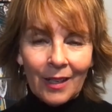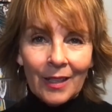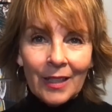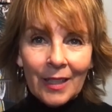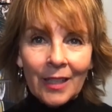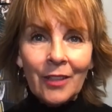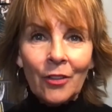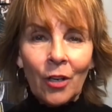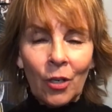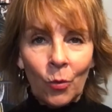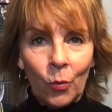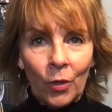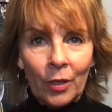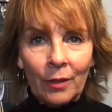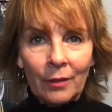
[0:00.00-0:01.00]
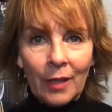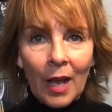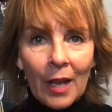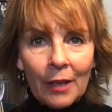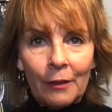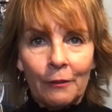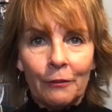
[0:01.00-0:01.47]
in our work
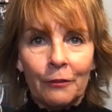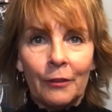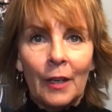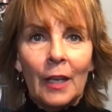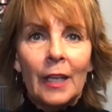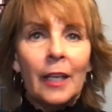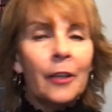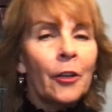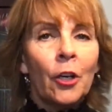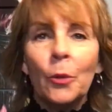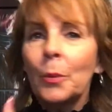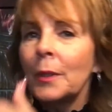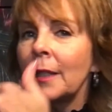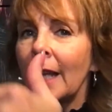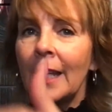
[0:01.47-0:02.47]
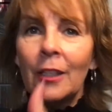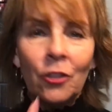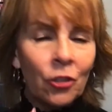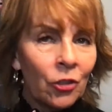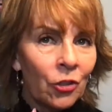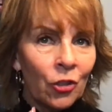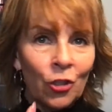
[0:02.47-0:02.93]
life, in our
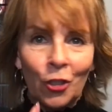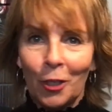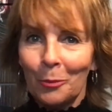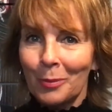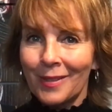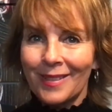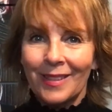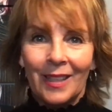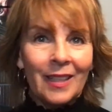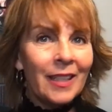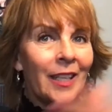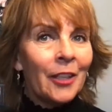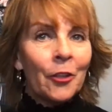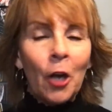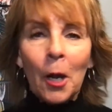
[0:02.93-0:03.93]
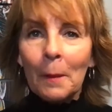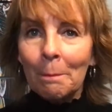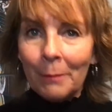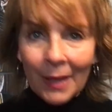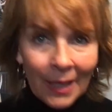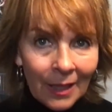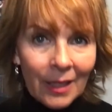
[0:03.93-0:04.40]
relationships, in our
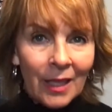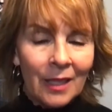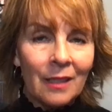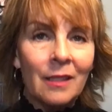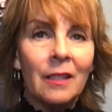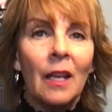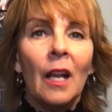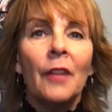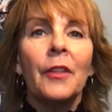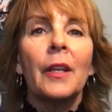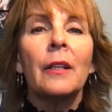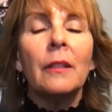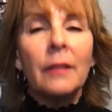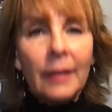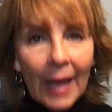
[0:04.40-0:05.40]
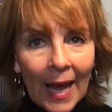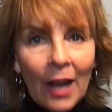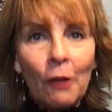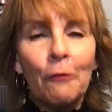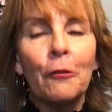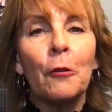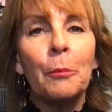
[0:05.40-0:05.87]
meetings that allow
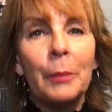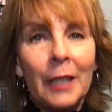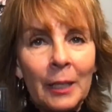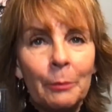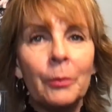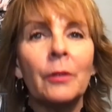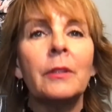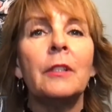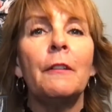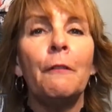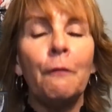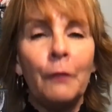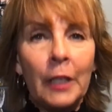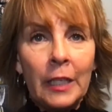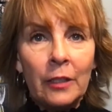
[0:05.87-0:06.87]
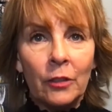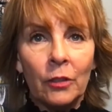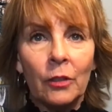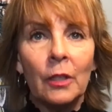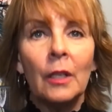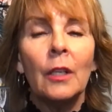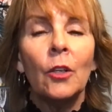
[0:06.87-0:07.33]
for people to feel
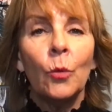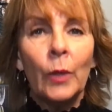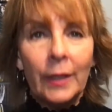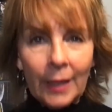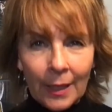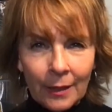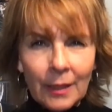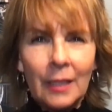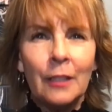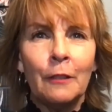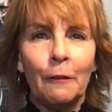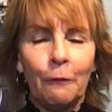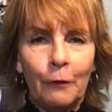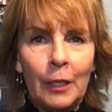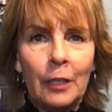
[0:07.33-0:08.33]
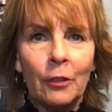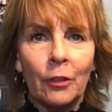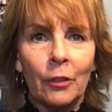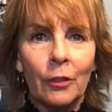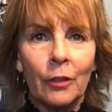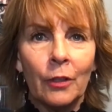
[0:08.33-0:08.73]
what they need to feel.